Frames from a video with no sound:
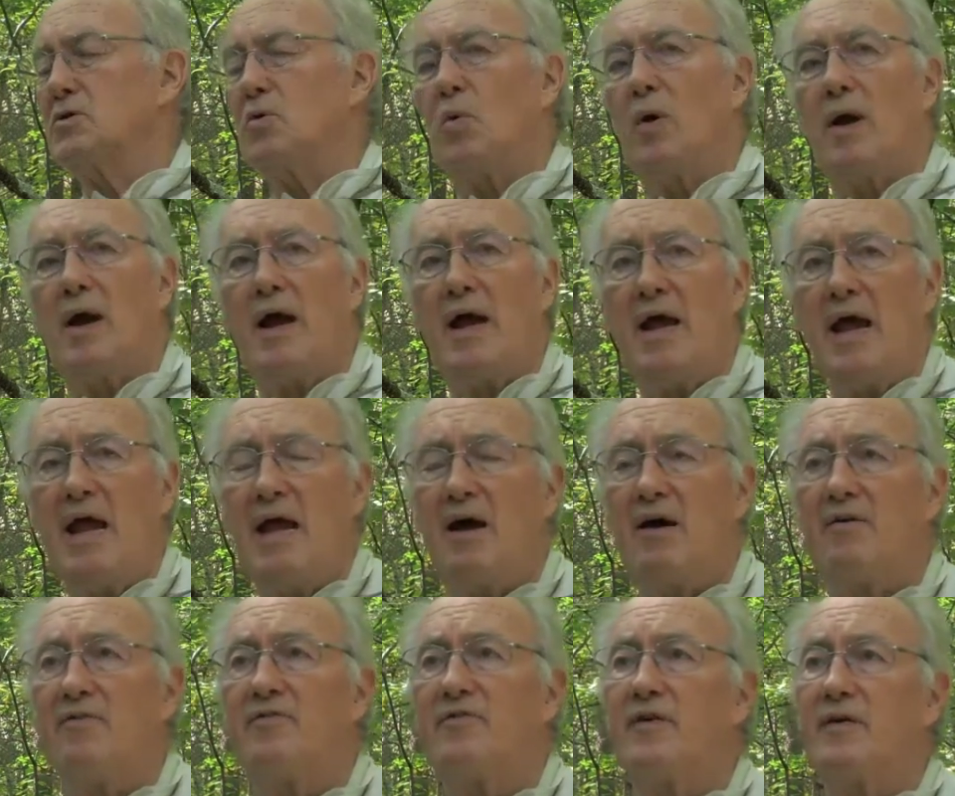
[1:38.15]
What I
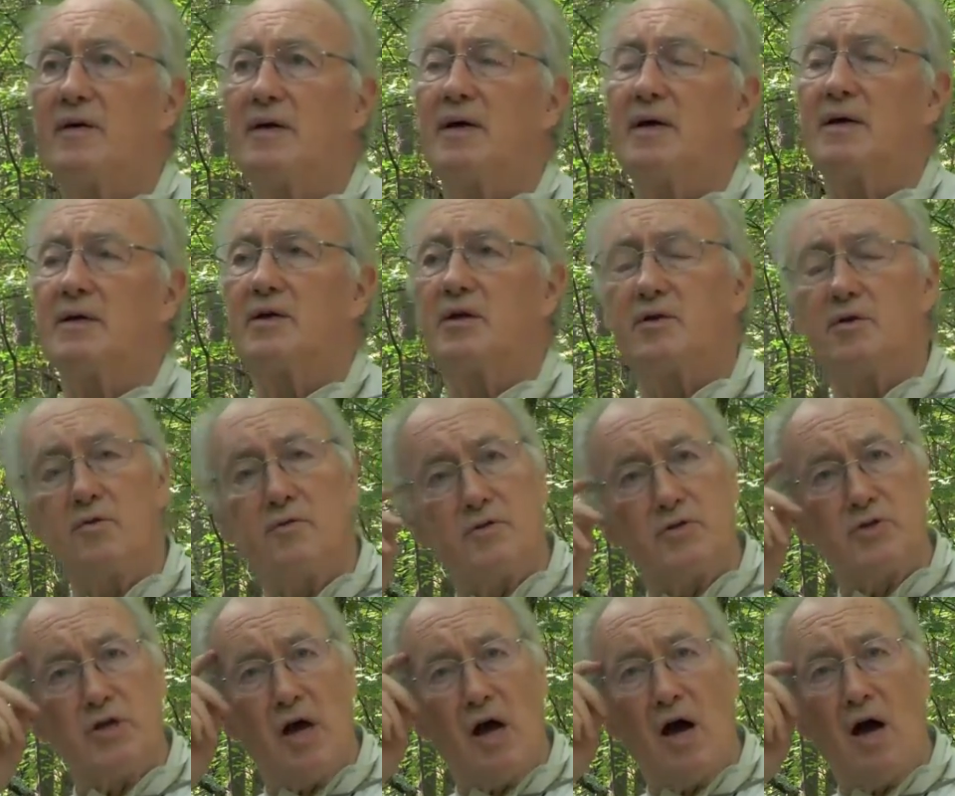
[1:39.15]
have to do
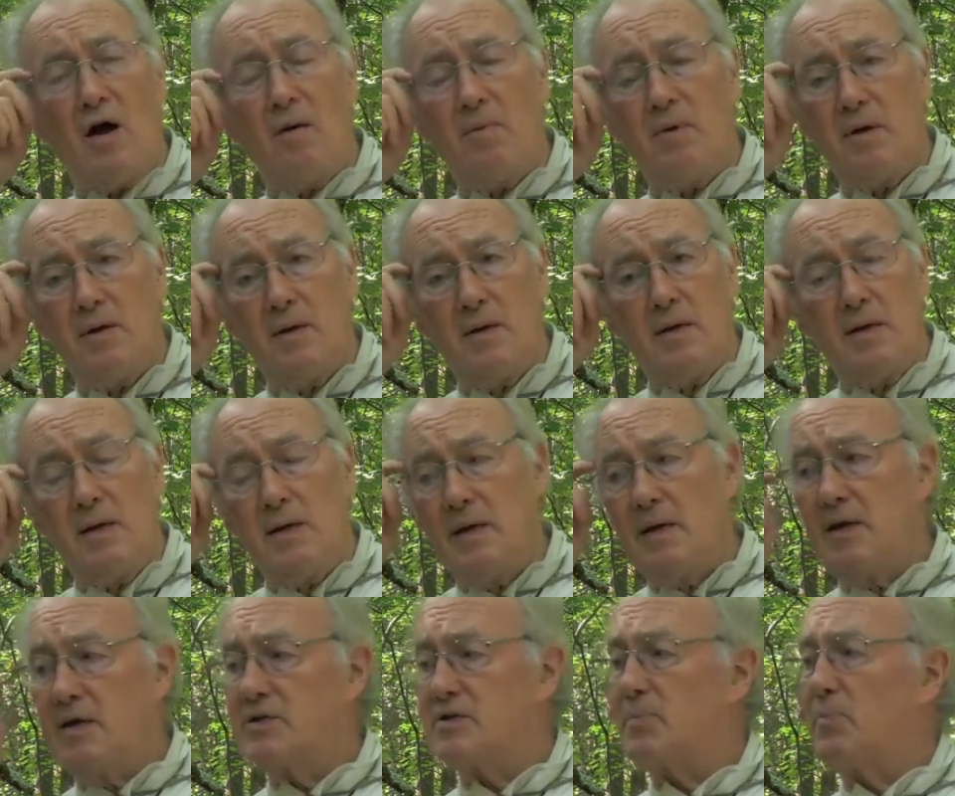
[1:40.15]
the job
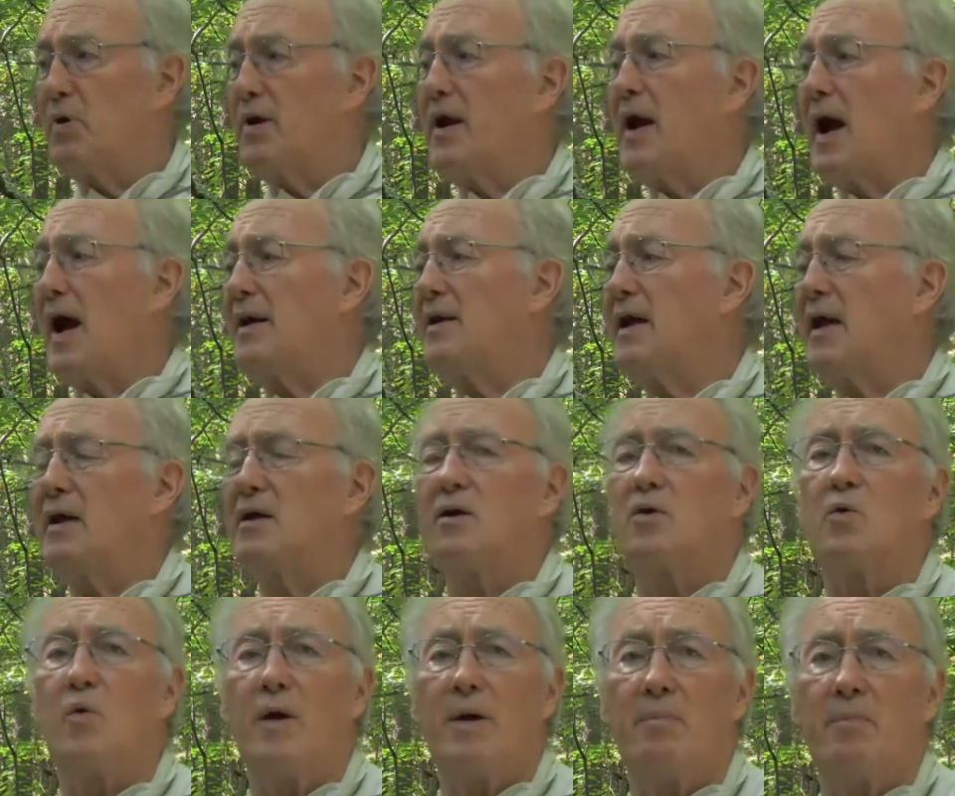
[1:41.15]
is some pretty high-tech
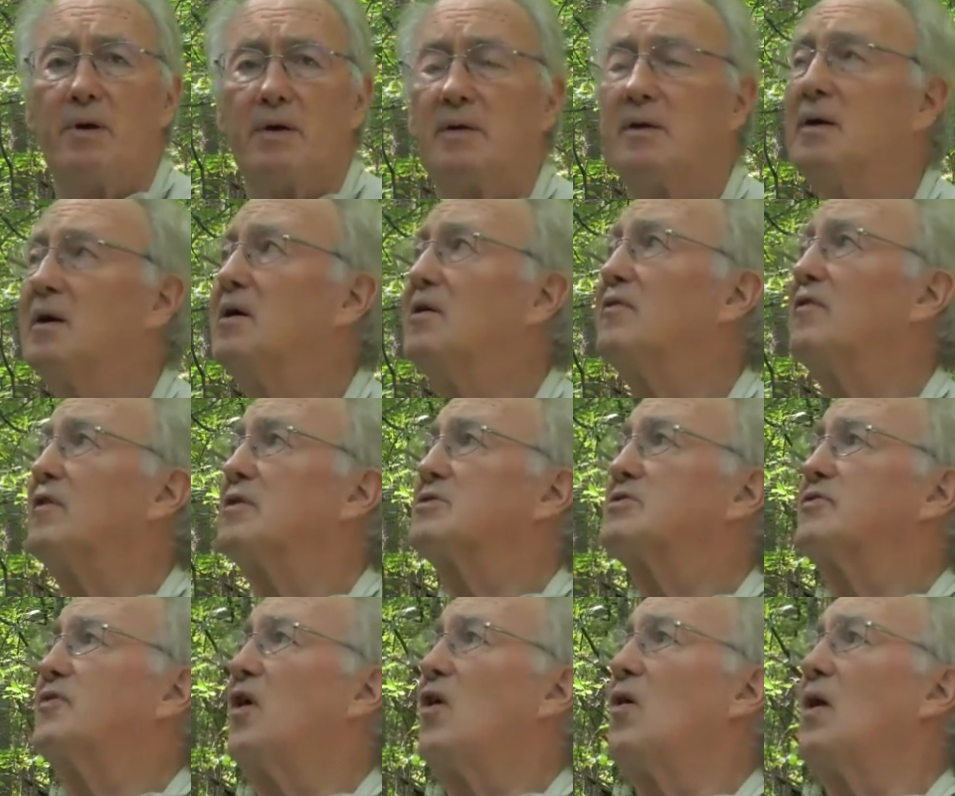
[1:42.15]
equipment.
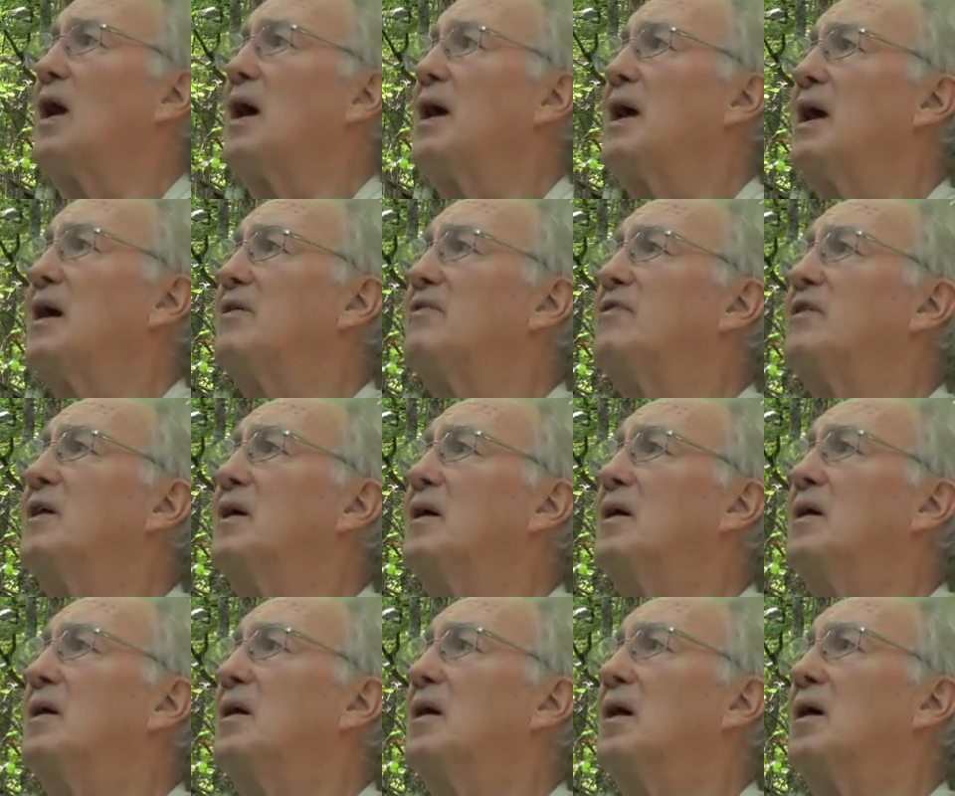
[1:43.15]
First of all, I have
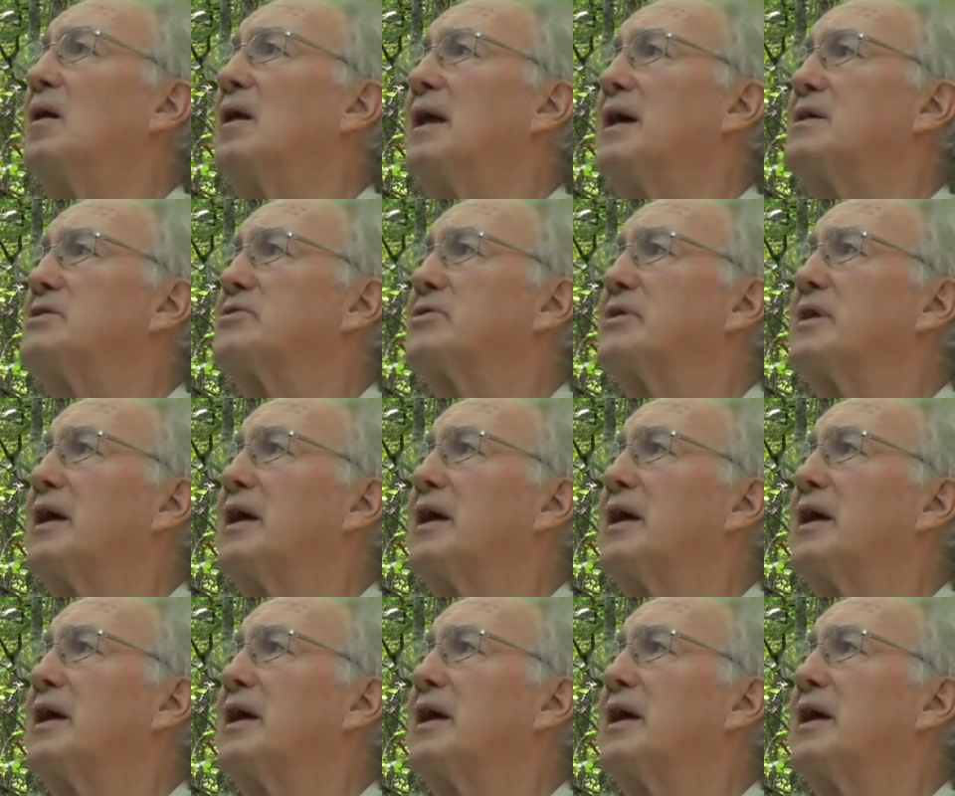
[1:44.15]
a laser